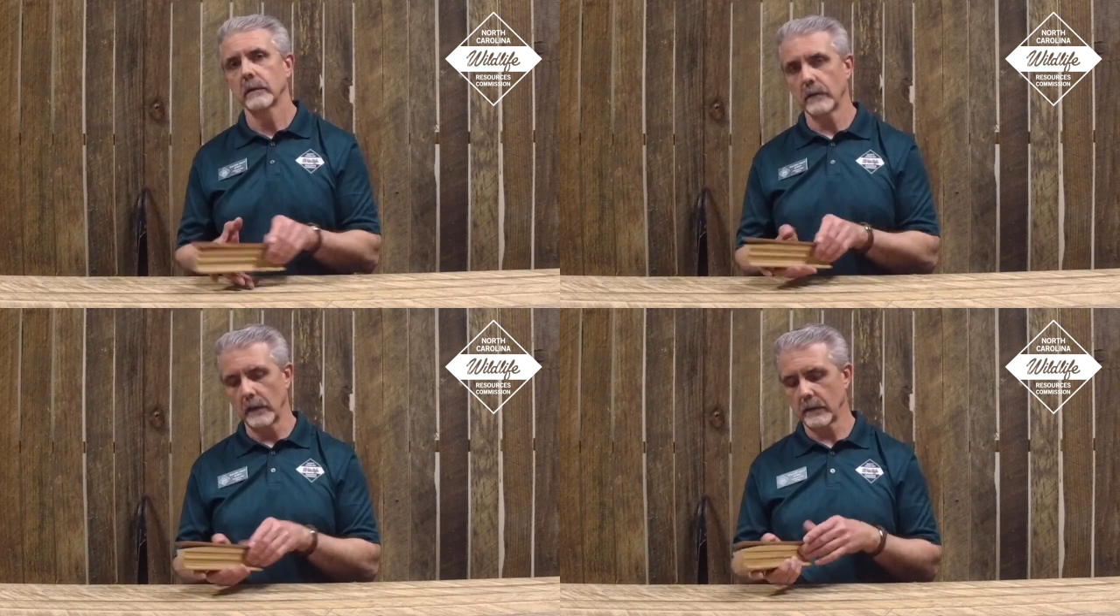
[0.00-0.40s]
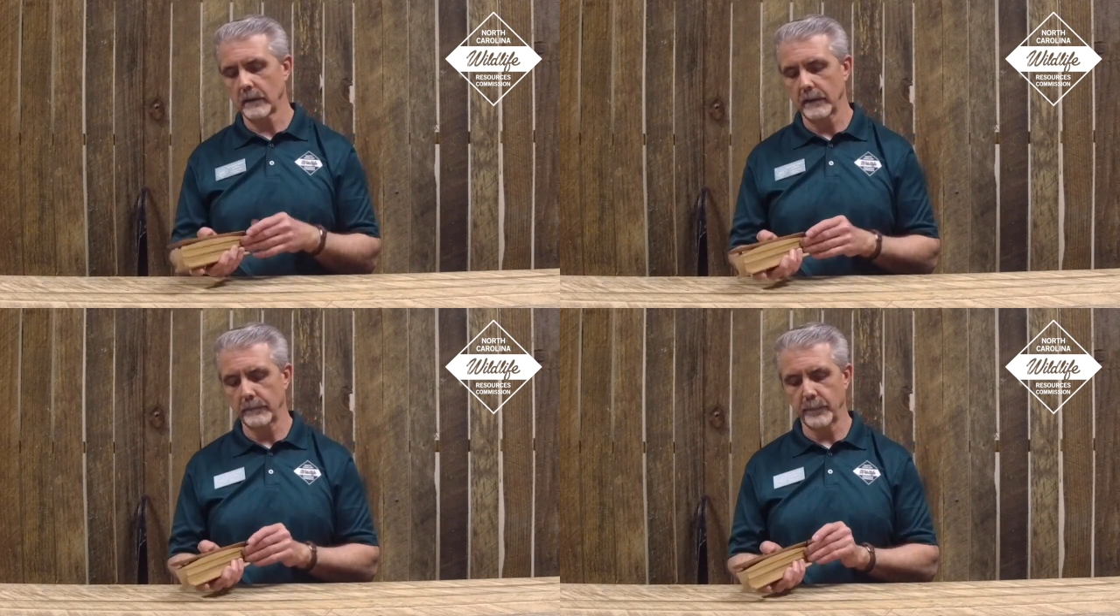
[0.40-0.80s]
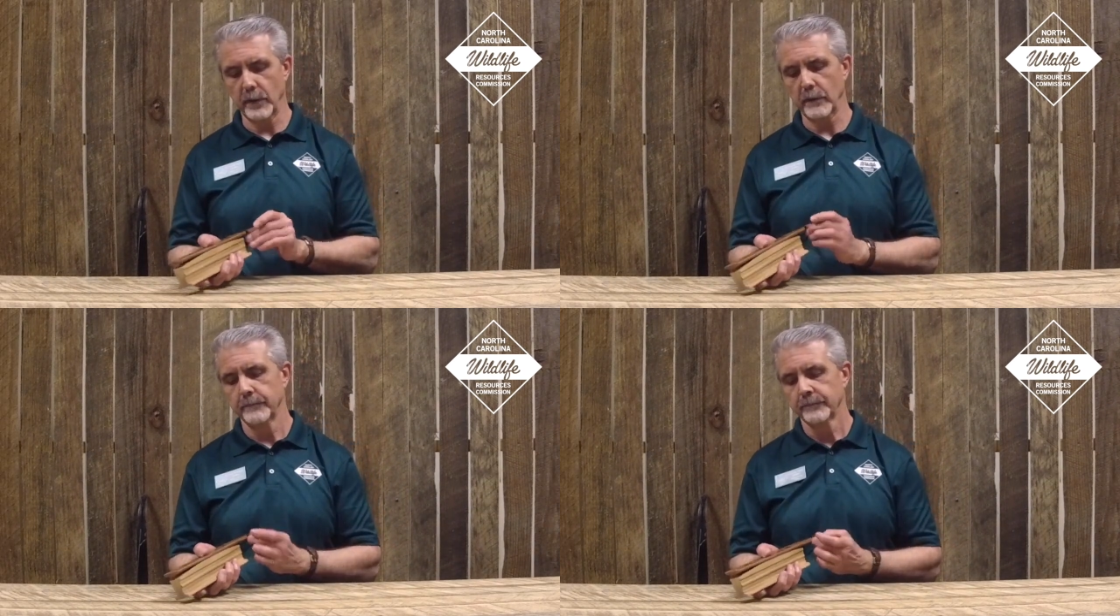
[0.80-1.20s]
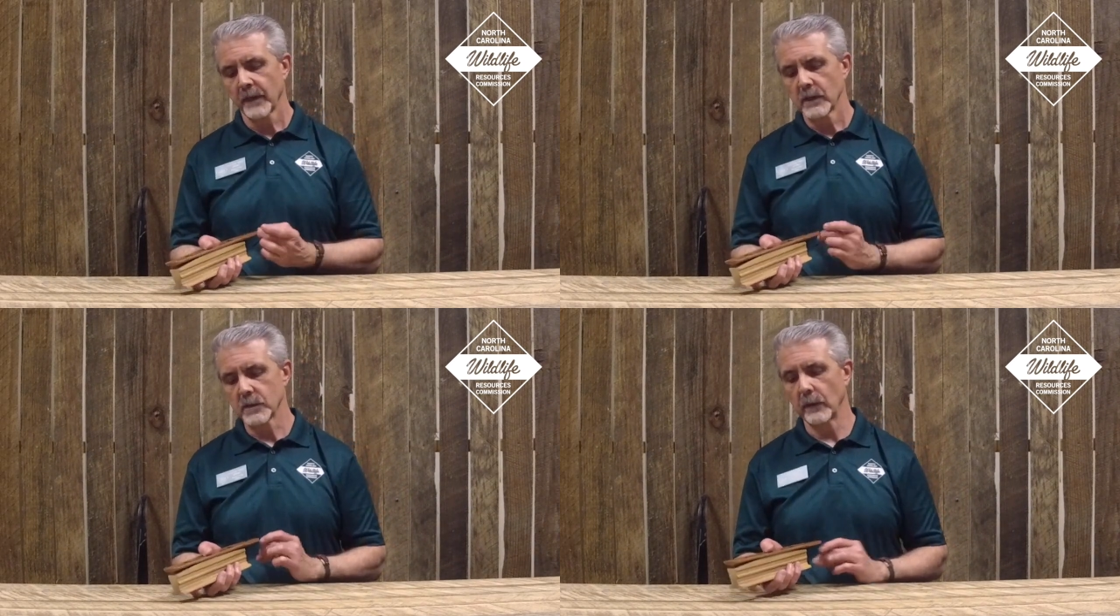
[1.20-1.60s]
cluck, and purr.
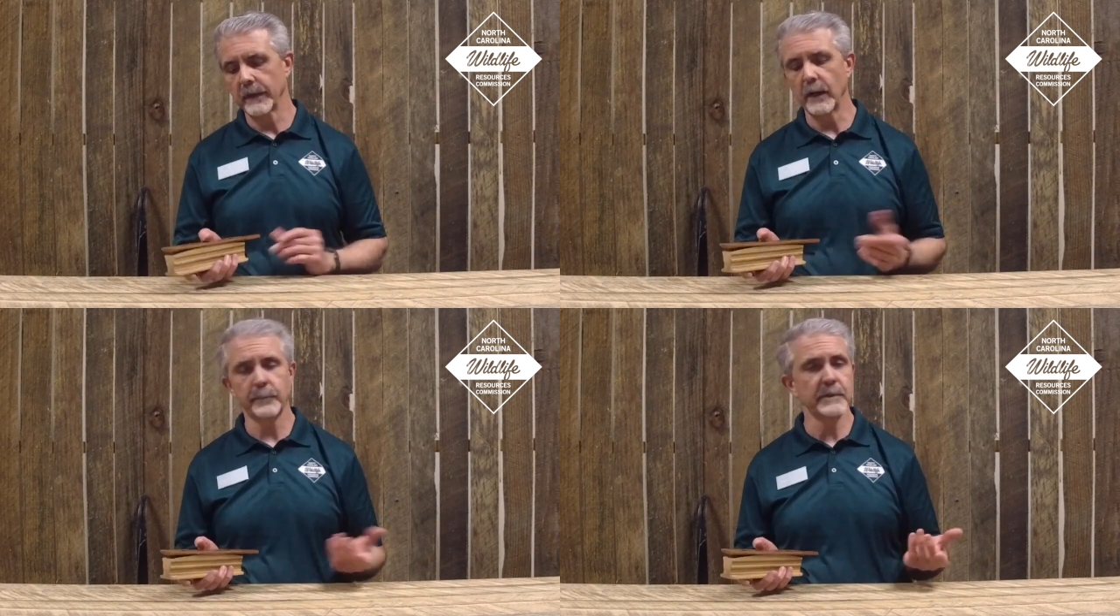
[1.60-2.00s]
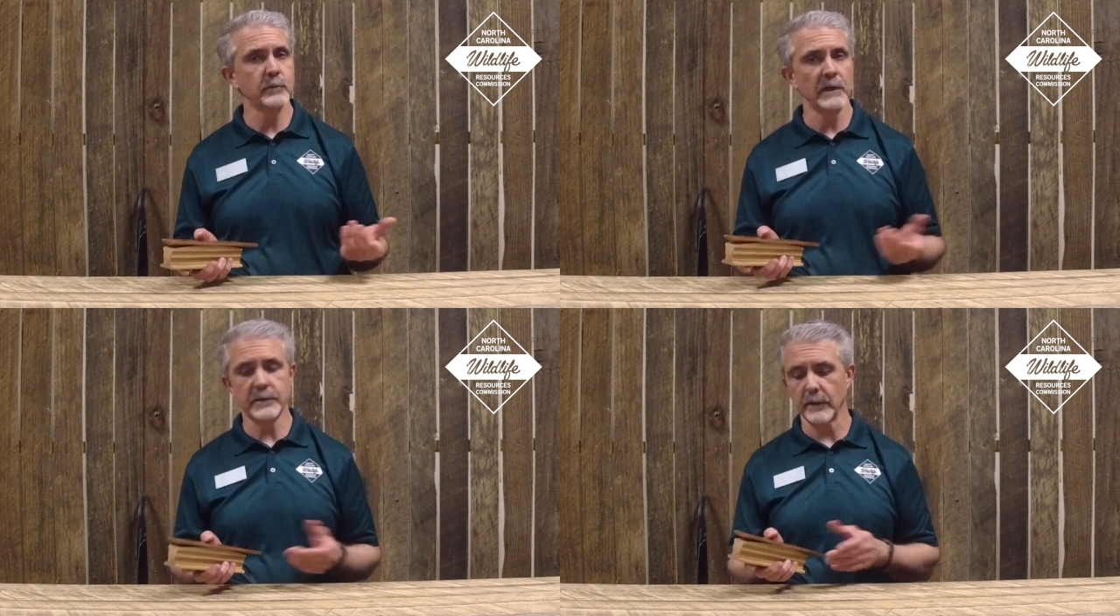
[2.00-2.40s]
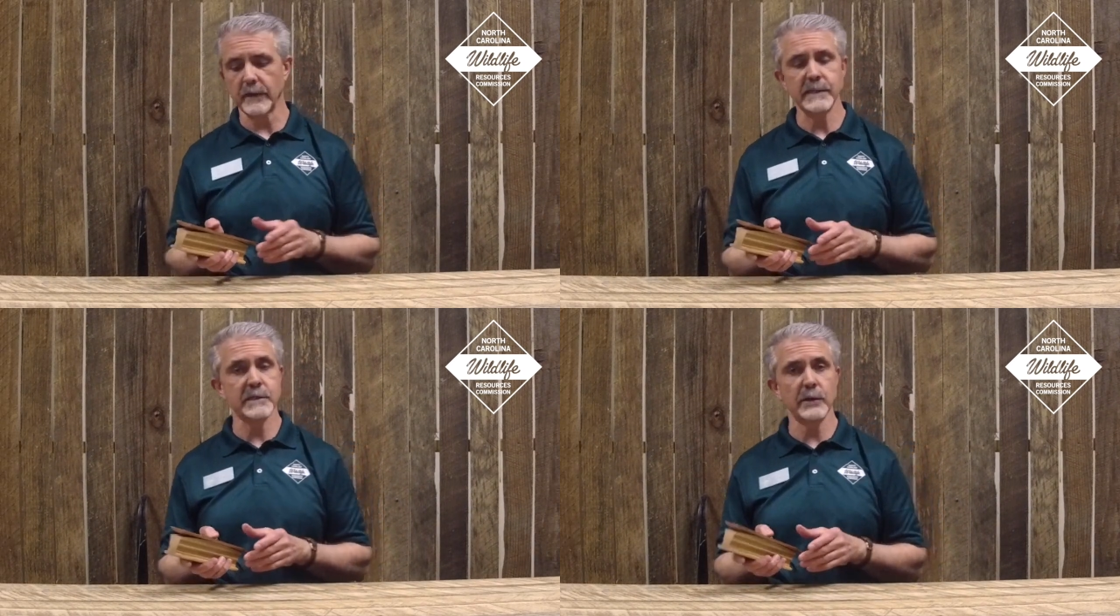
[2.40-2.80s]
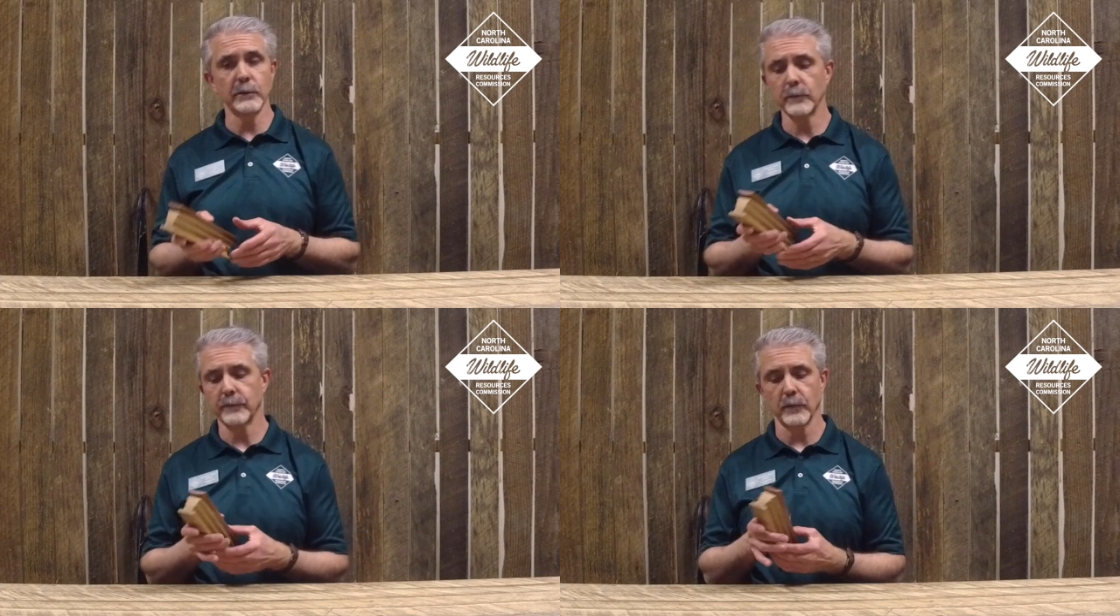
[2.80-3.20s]
So a yelp is what turkeys
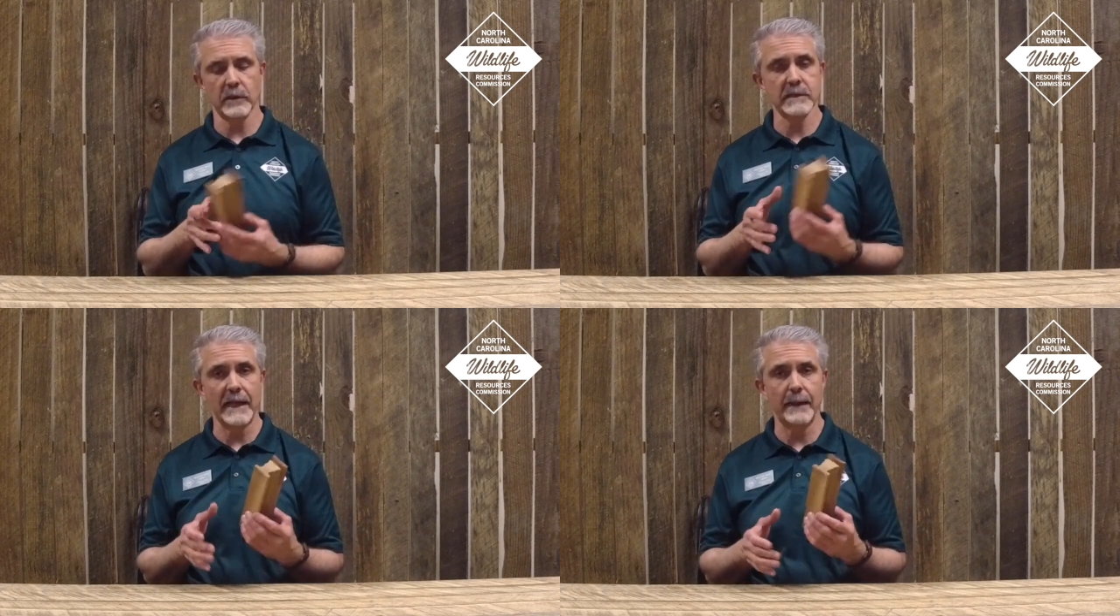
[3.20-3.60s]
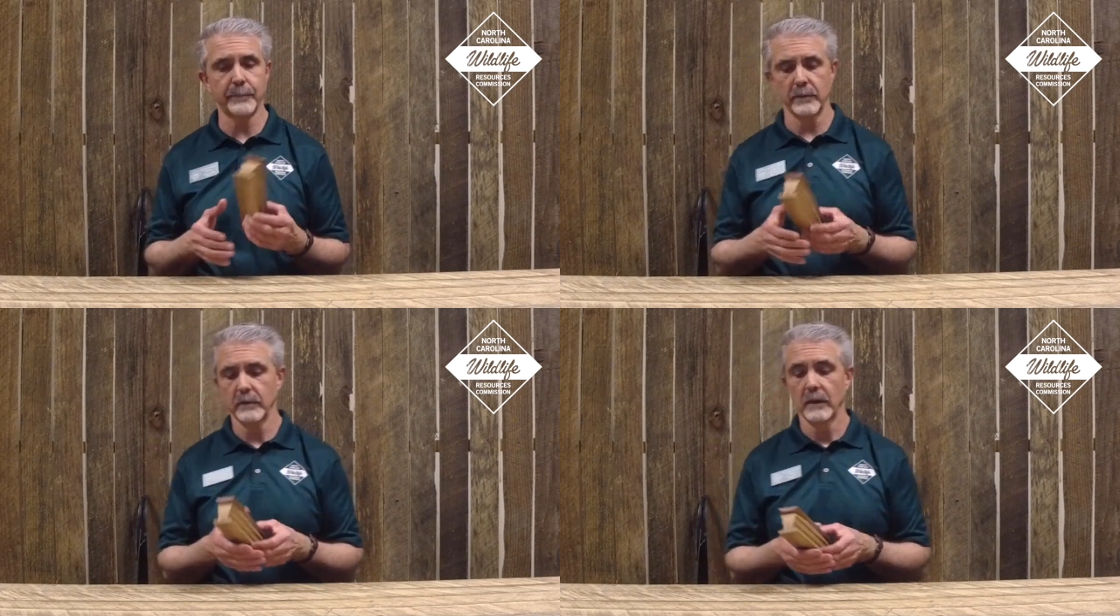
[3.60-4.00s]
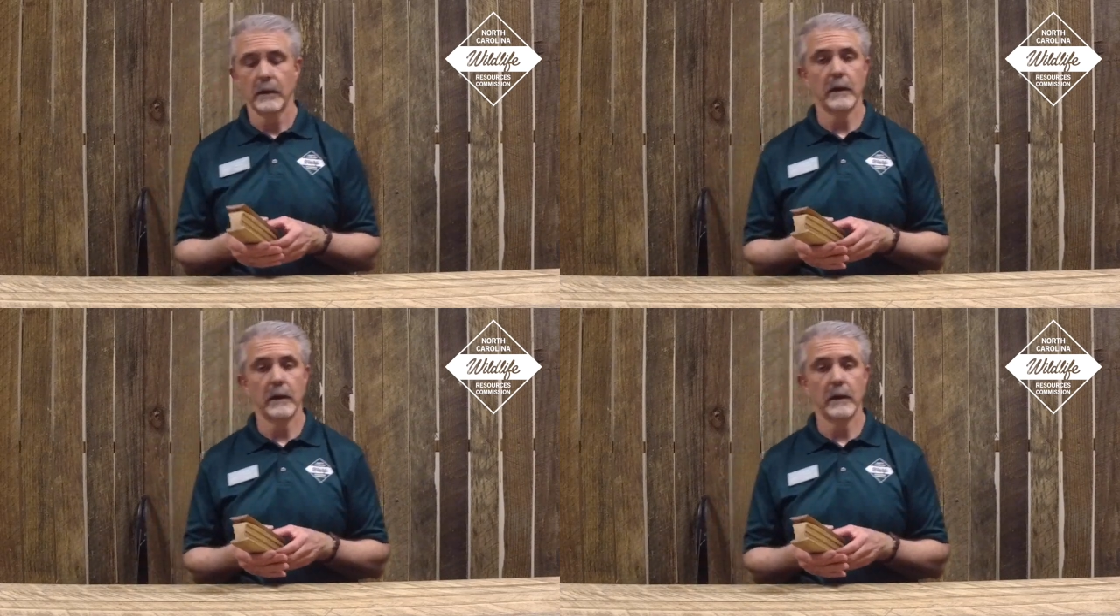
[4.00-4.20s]
do, for example,